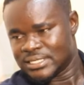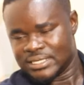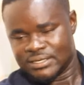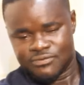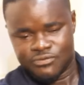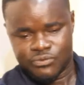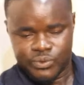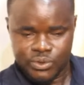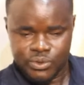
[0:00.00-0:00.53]

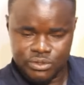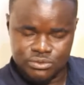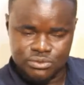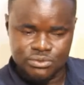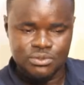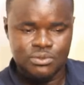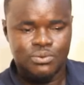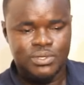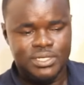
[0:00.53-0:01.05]
If we got
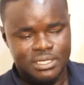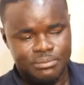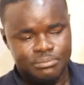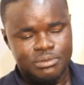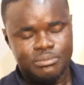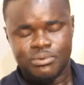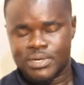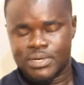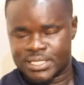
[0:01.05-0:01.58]
to know what the
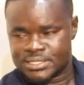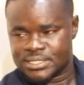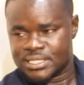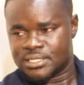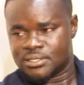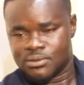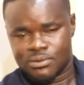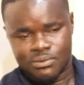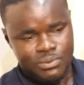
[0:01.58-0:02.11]
people are
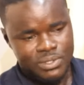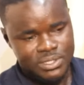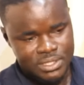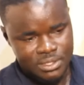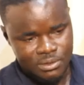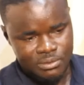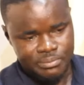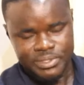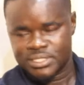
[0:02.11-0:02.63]
saying or what
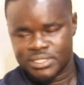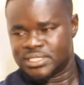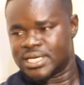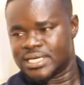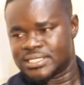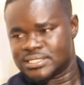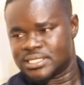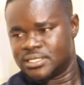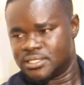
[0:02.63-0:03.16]
the community
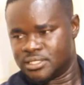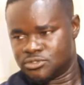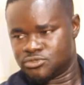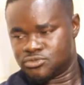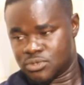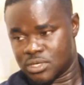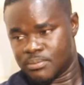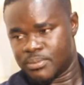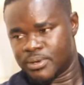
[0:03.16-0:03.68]
are saying is
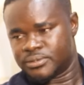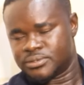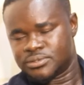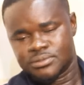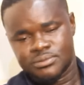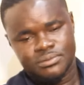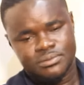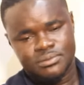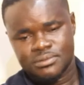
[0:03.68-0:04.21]
true about
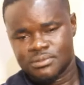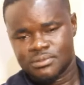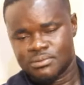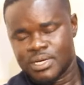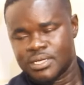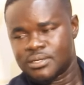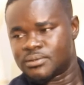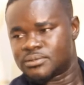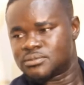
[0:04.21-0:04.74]
you,
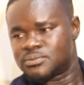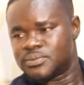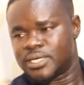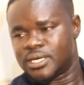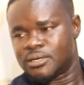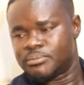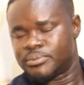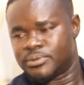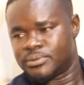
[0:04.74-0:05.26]
Why not? We
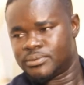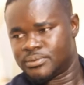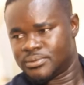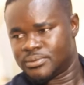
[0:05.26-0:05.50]
help you.